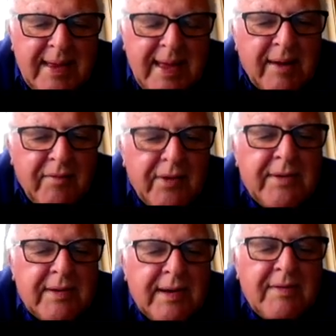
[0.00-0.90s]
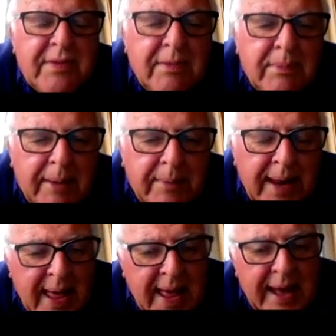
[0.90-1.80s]
We are virtually
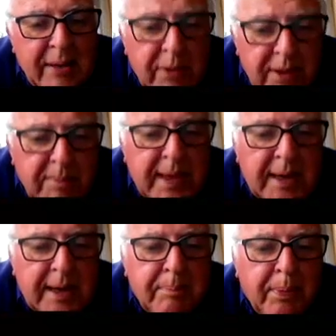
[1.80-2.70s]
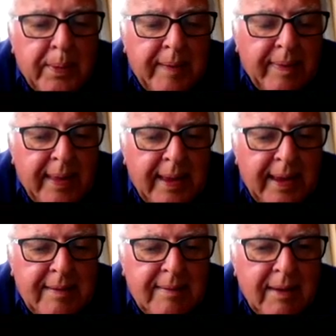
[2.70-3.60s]
surrounded, and I would make a point
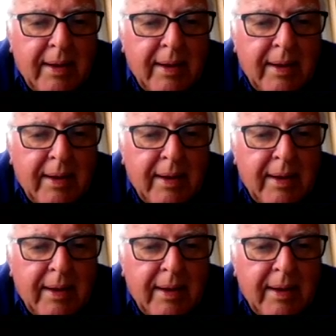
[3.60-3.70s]
that